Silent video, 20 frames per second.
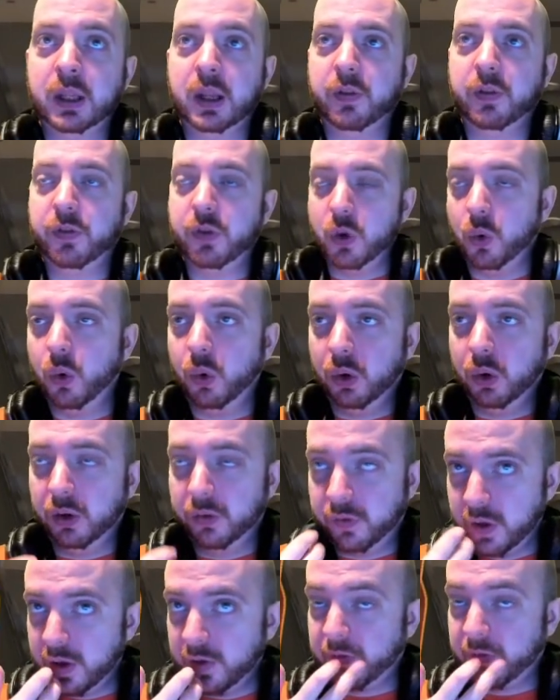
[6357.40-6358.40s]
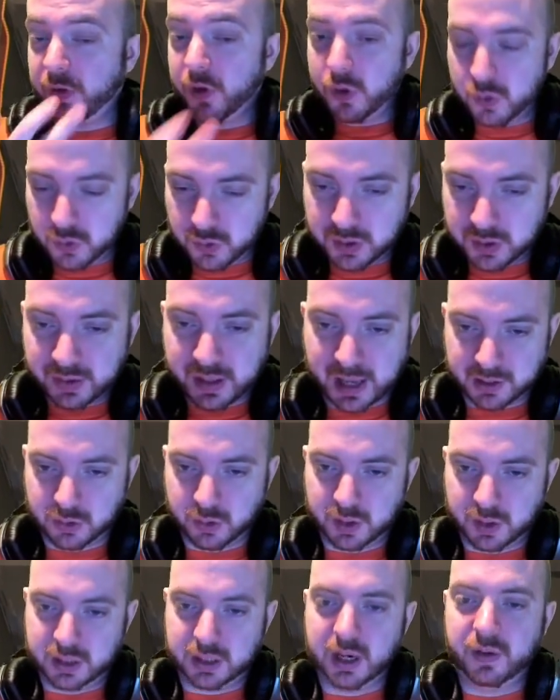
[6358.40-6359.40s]
fuel, for food, that sort
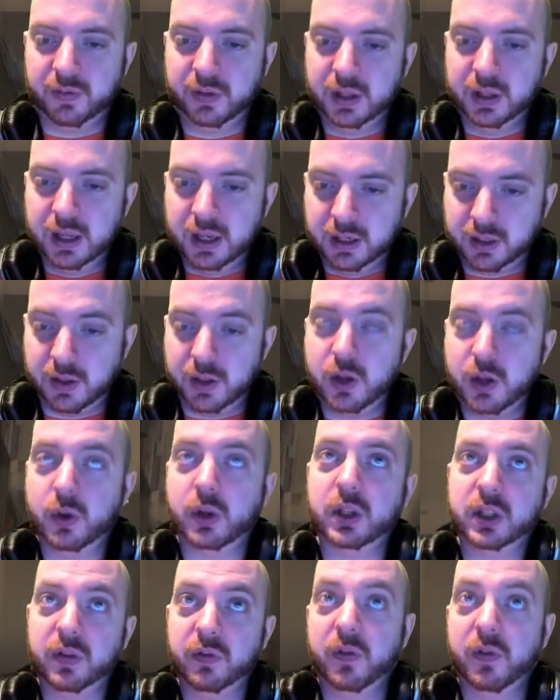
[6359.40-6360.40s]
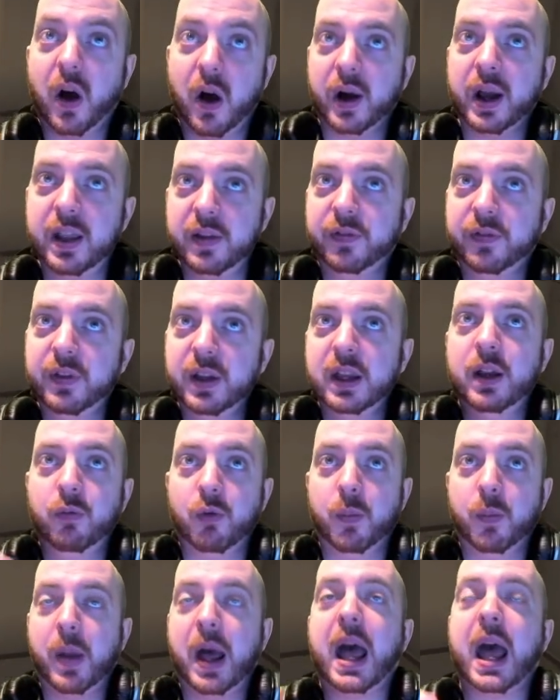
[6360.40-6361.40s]
of stuff, so that you can survive,
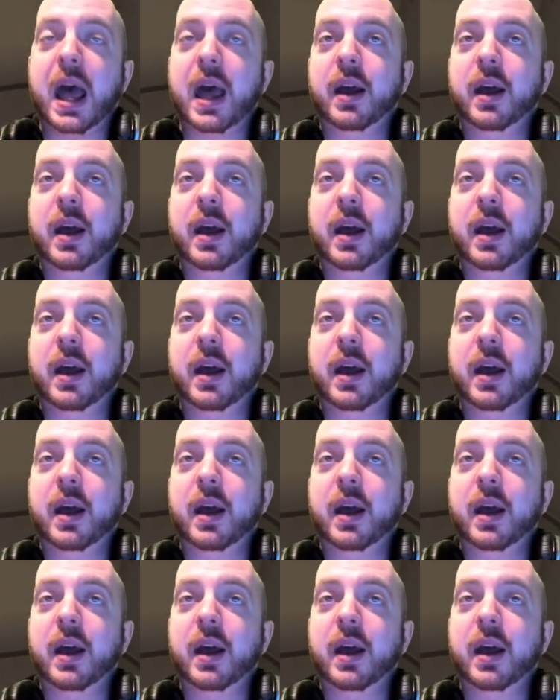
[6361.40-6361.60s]
repair,